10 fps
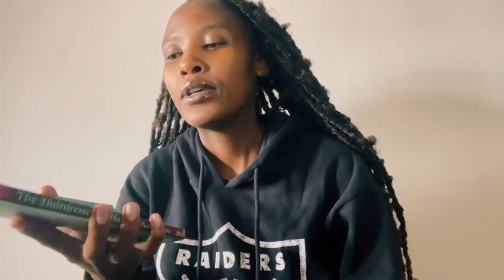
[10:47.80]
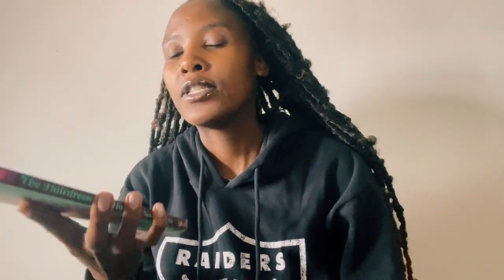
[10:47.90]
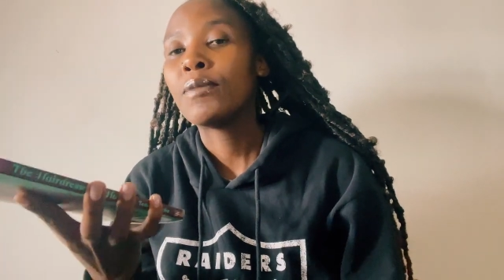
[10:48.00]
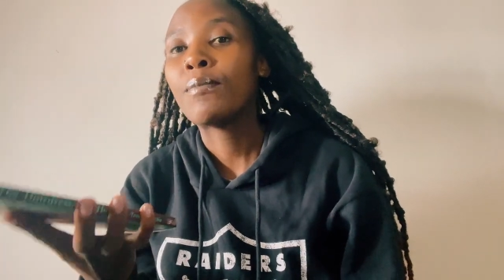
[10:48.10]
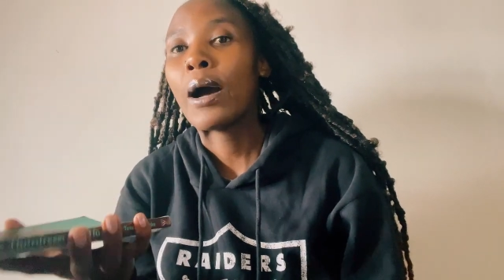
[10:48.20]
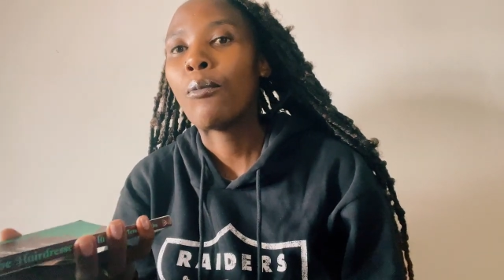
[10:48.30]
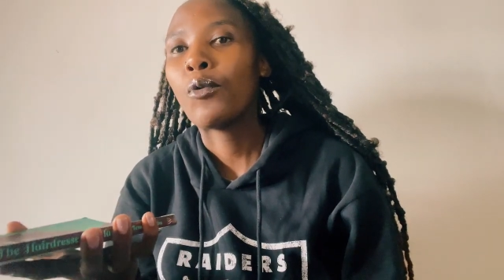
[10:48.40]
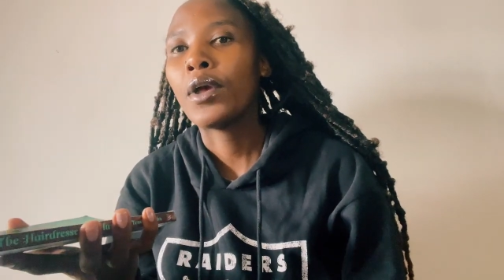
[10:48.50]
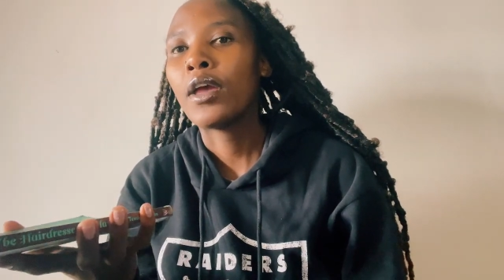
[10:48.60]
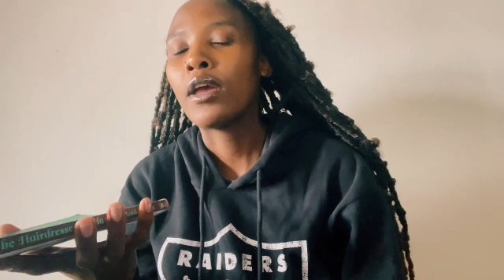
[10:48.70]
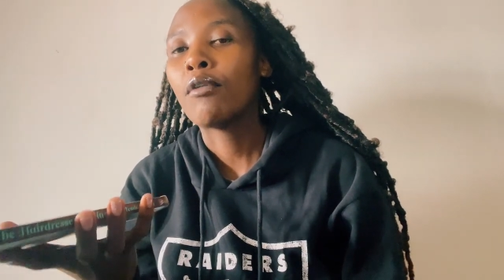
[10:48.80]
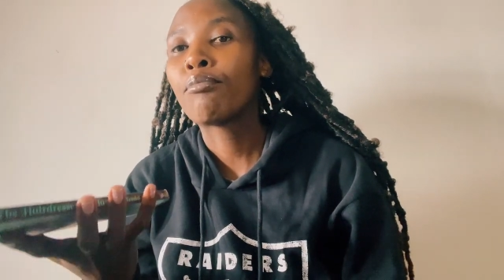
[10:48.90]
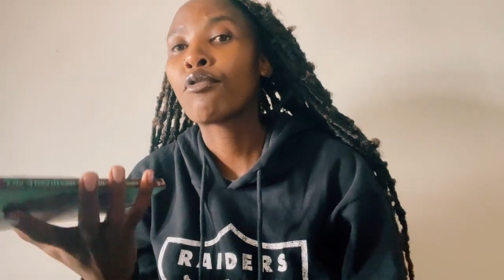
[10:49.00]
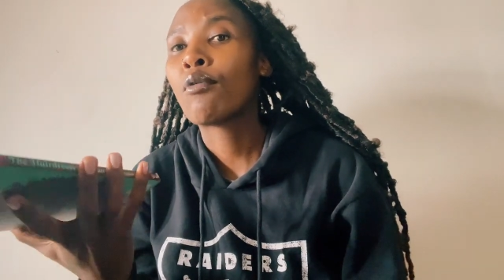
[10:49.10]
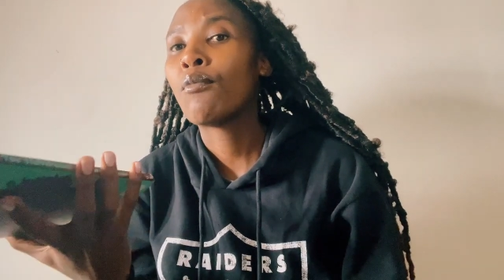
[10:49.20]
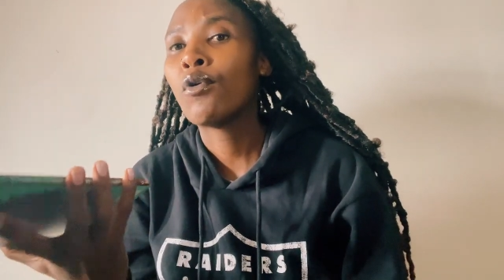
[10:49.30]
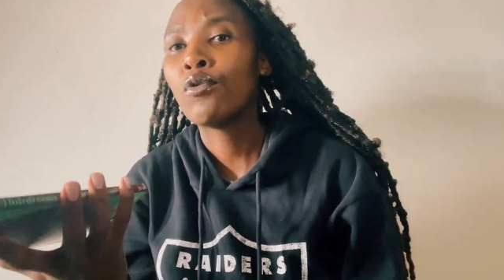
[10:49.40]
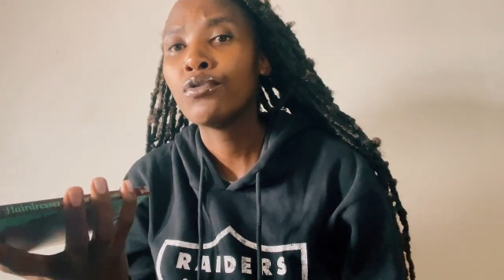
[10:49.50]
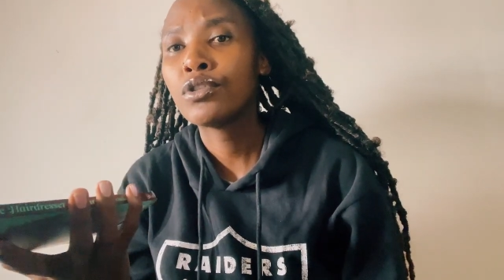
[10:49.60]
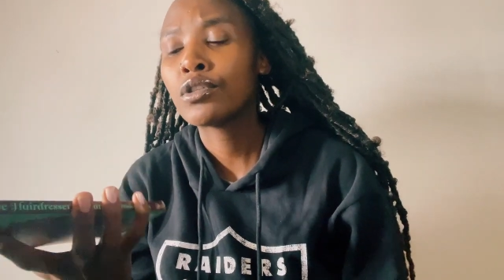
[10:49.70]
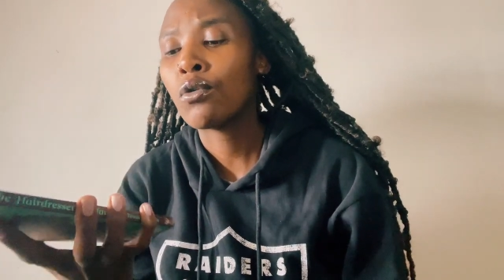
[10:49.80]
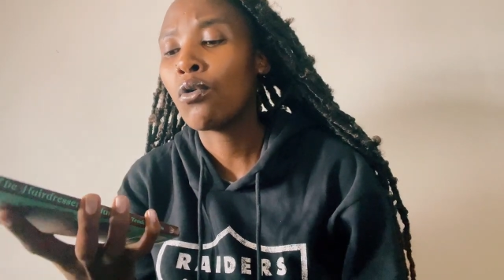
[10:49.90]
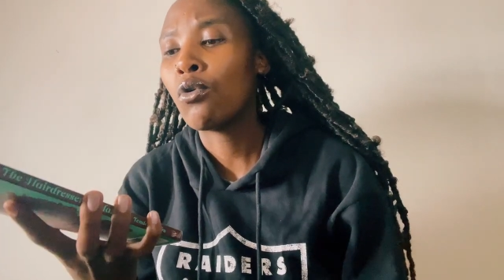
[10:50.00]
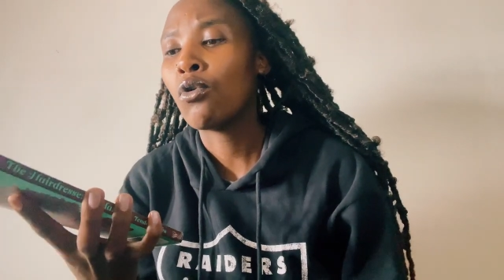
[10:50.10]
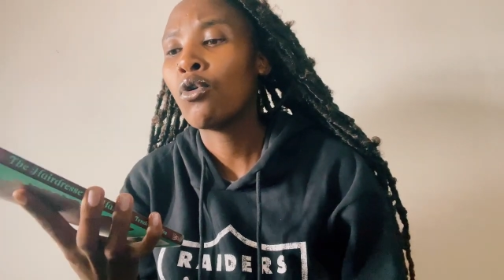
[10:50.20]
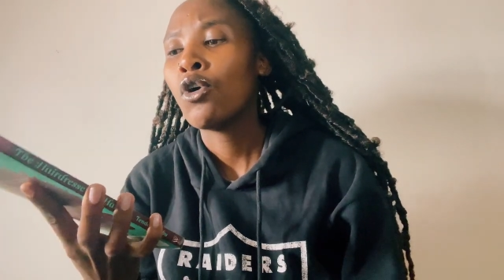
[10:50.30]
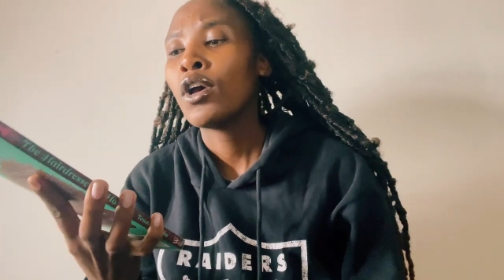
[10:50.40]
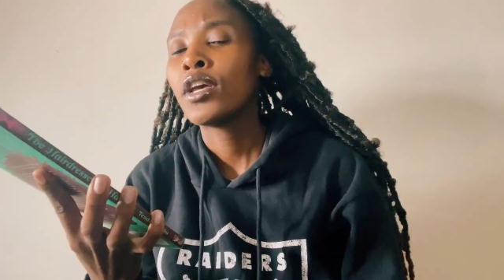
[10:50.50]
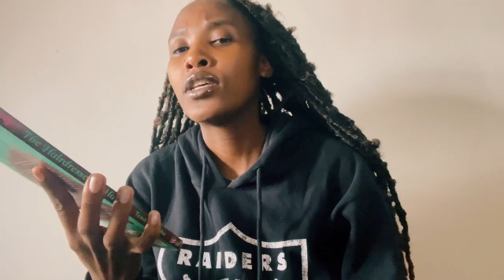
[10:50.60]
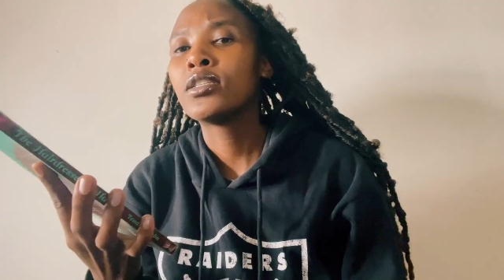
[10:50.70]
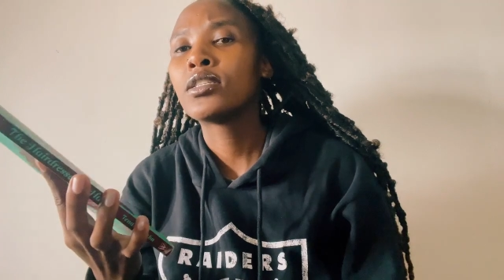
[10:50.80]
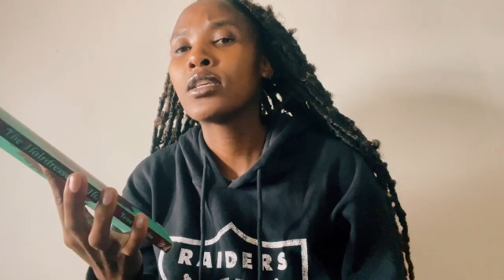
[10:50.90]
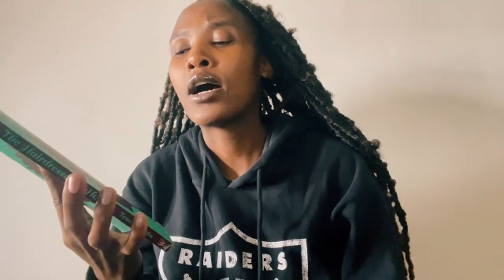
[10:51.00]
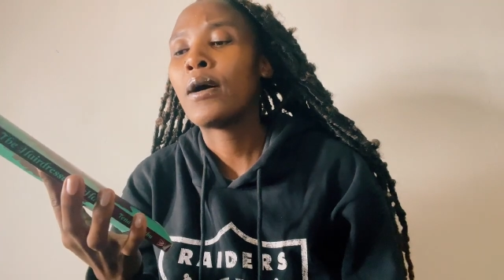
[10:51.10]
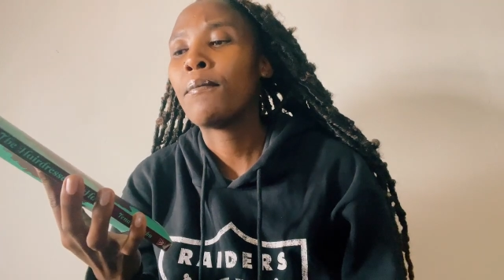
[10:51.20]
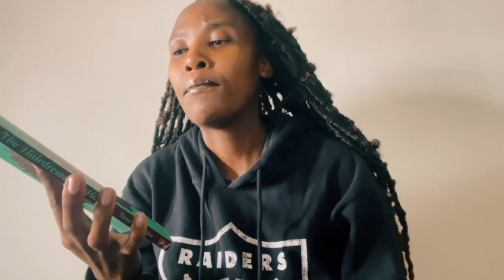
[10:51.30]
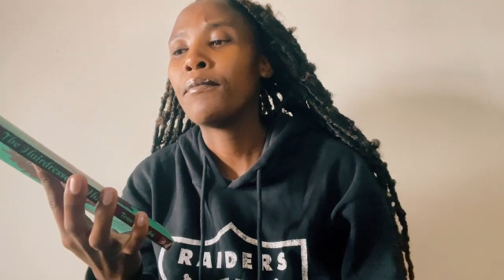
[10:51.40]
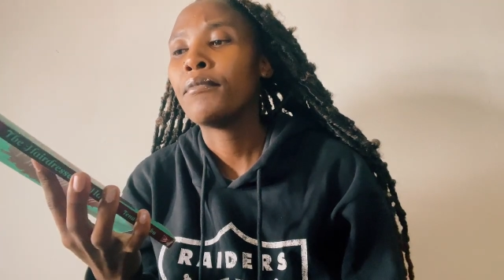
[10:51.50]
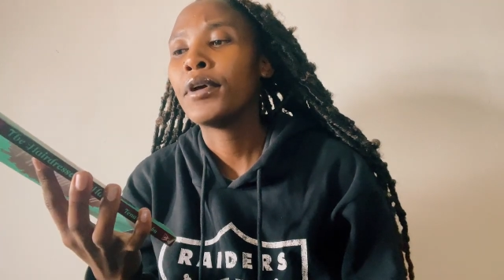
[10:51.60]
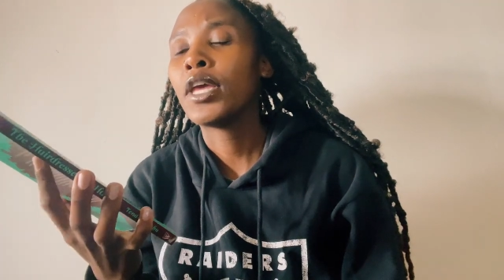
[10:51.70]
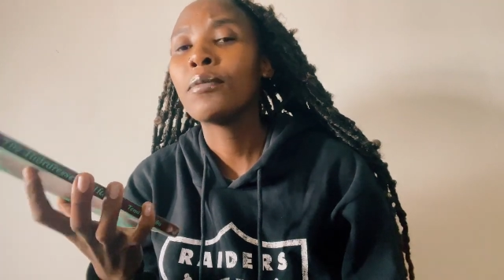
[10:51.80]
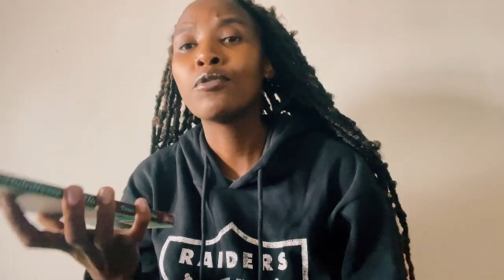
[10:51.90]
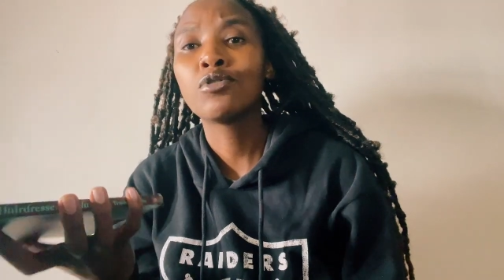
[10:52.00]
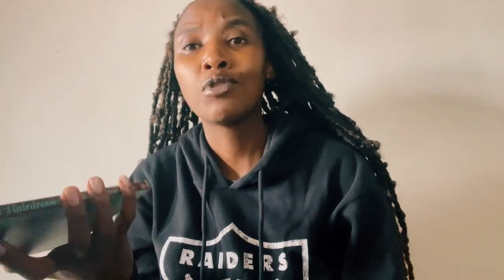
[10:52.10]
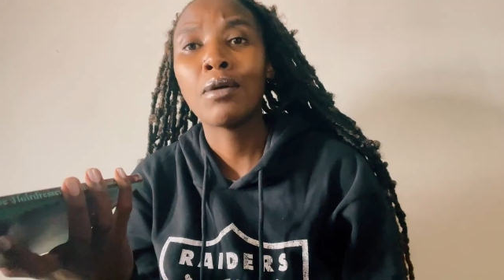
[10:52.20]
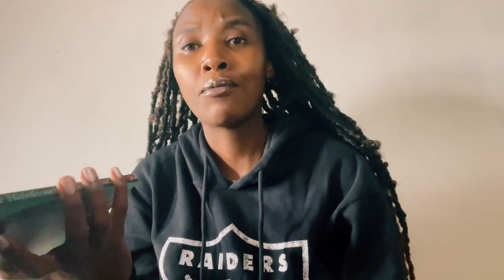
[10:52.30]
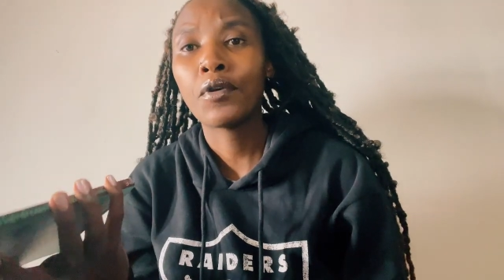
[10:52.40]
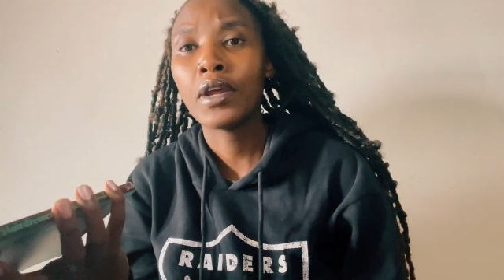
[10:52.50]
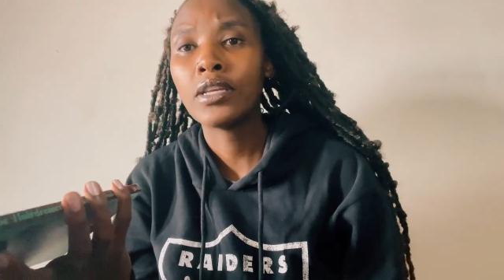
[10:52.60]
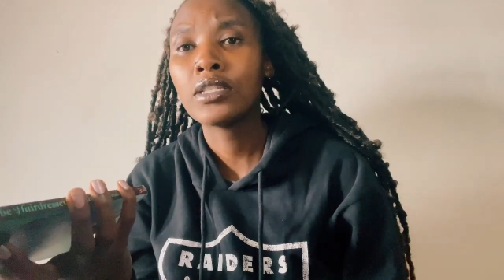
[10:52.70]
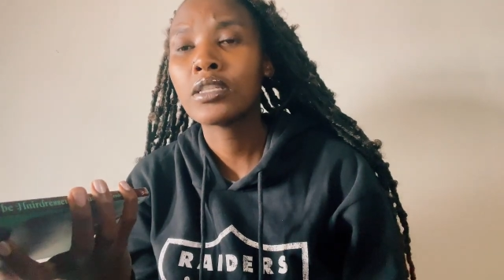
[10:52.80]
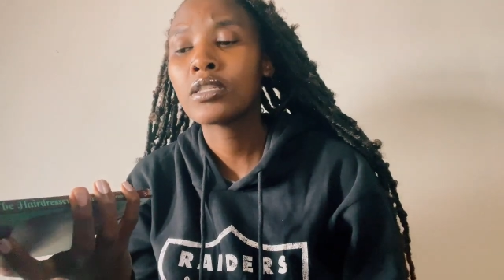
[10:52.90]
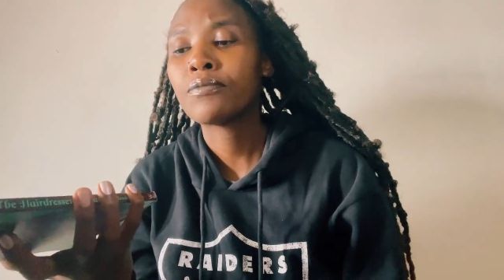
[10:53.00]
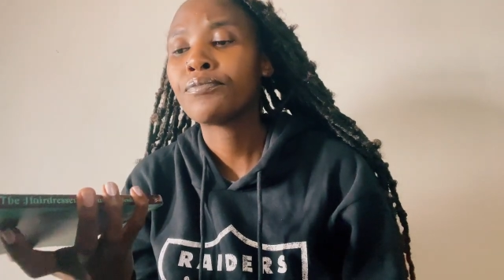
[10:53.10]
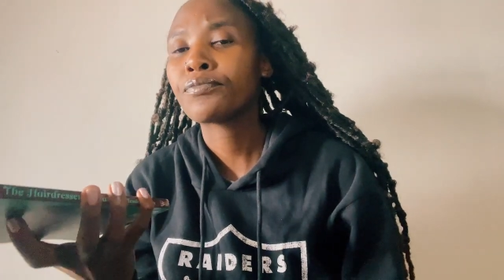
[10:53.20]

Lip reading: Zimbabwe promotes or is able to embrace